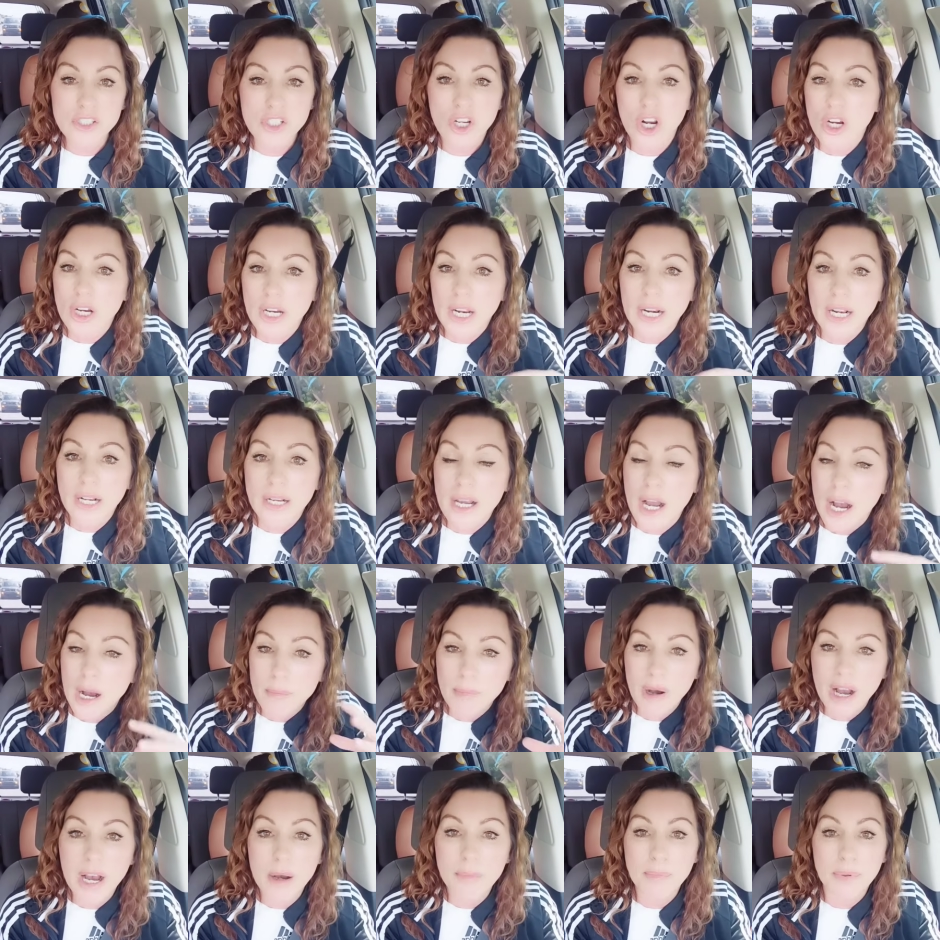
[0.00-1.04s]
things are
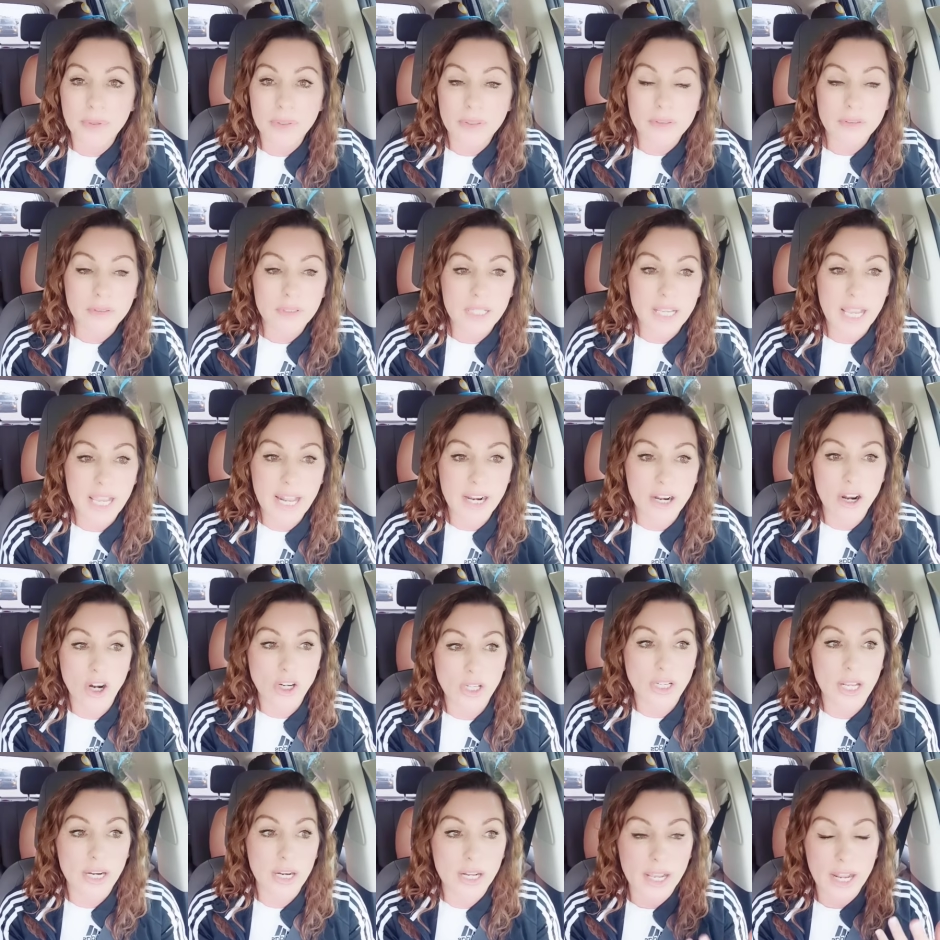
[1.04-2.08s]
going to come up
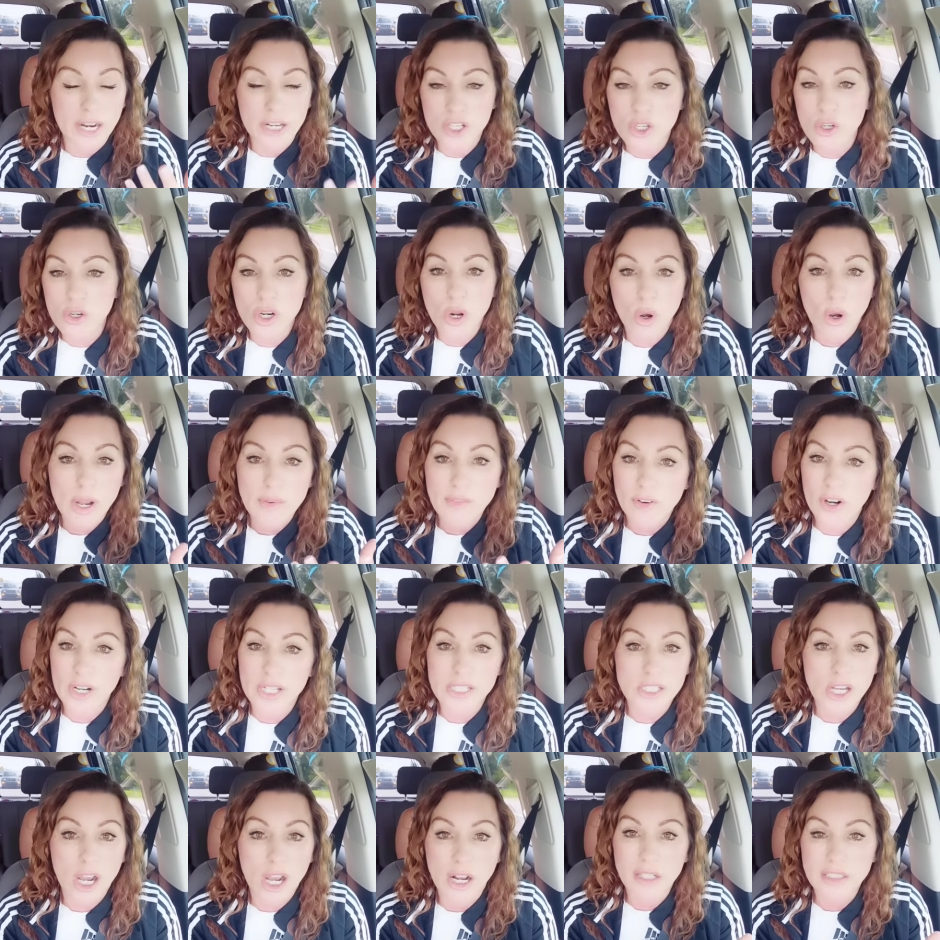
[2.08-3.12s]
and are going to, and you
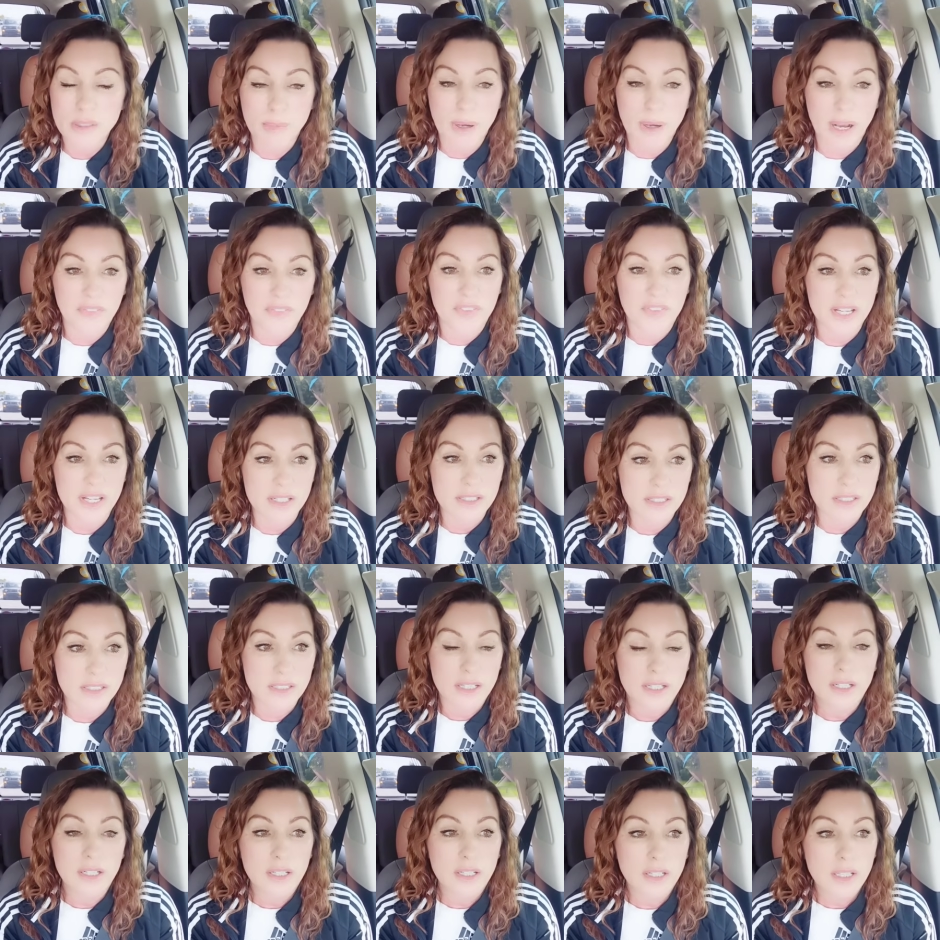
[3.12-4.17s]
know, I've already talked about
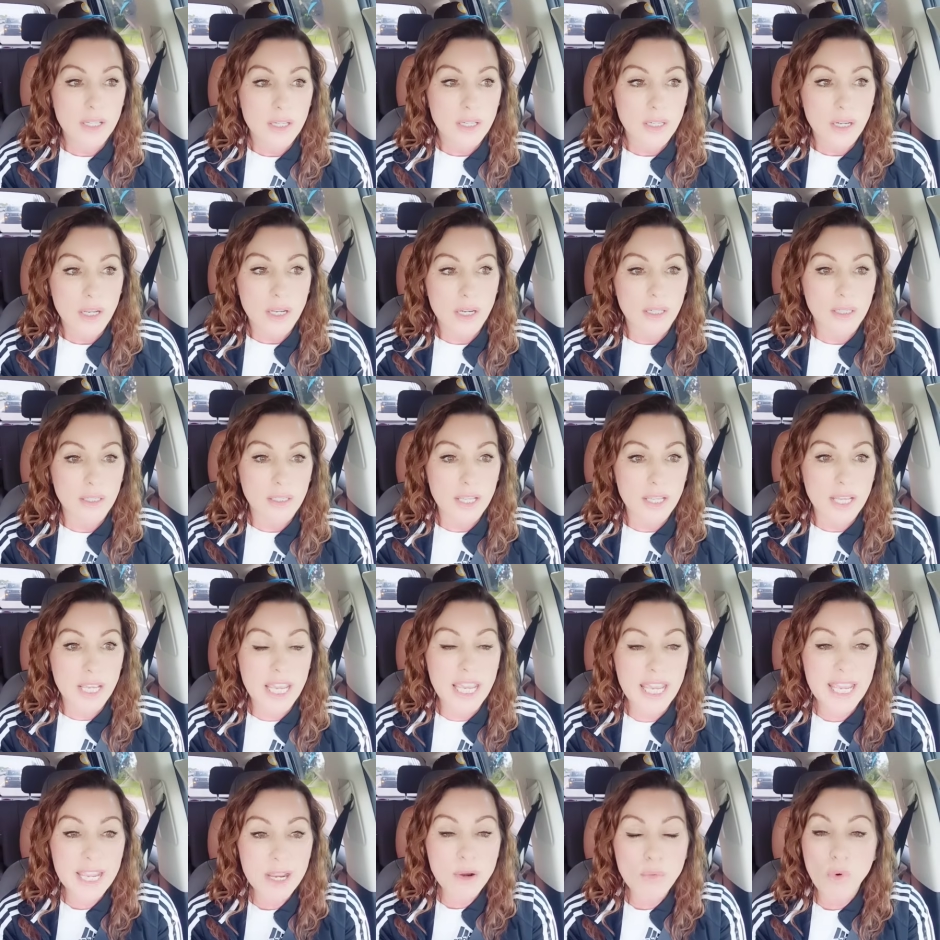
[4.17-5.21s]
this.
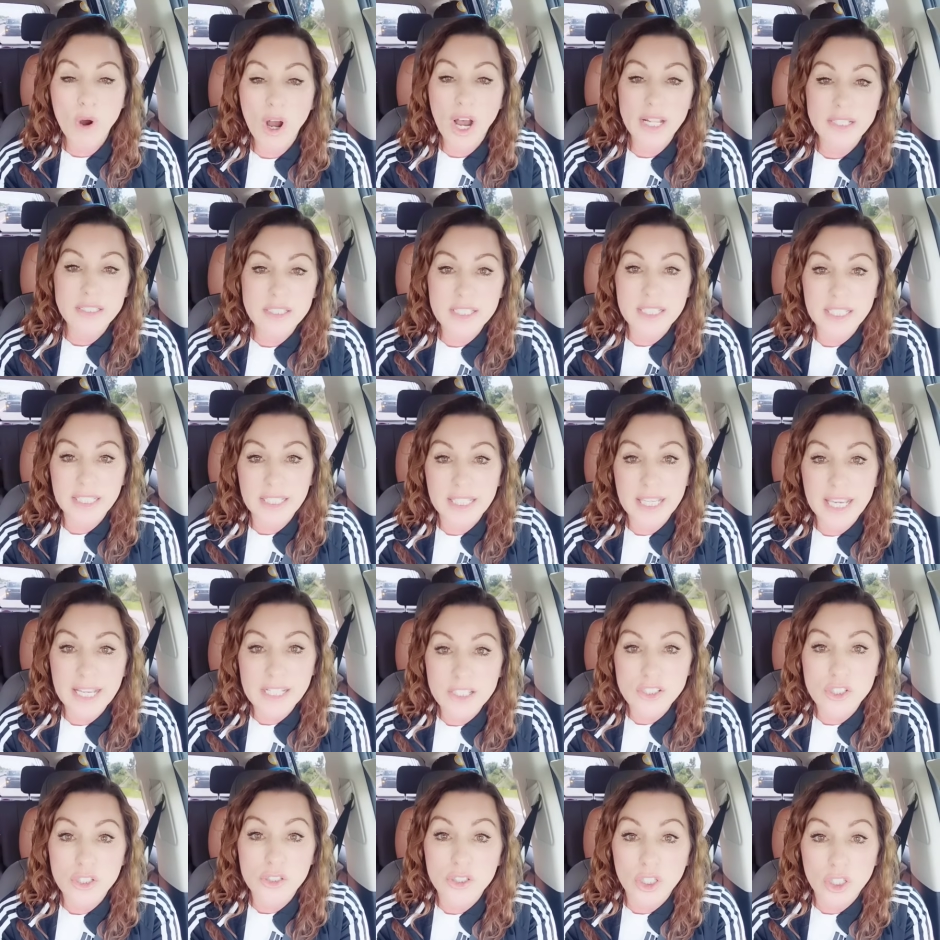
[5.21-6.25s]
He wants
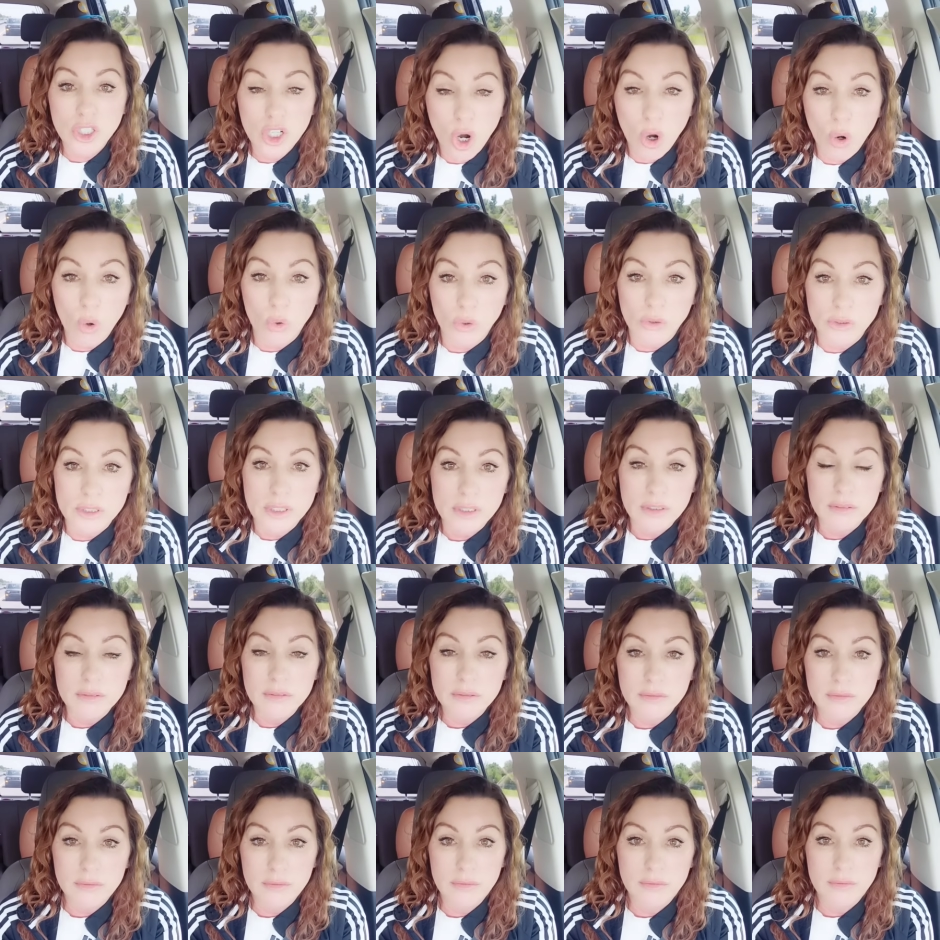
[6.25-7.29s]
to get to the
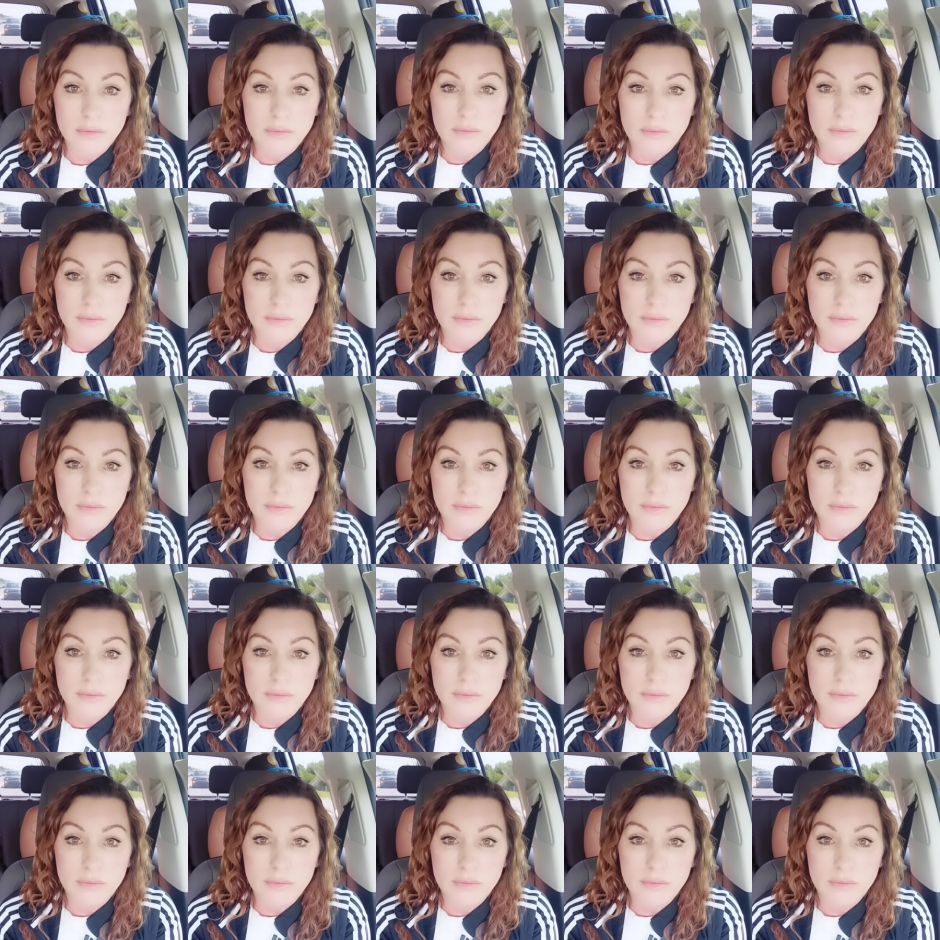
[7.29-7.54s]
gold.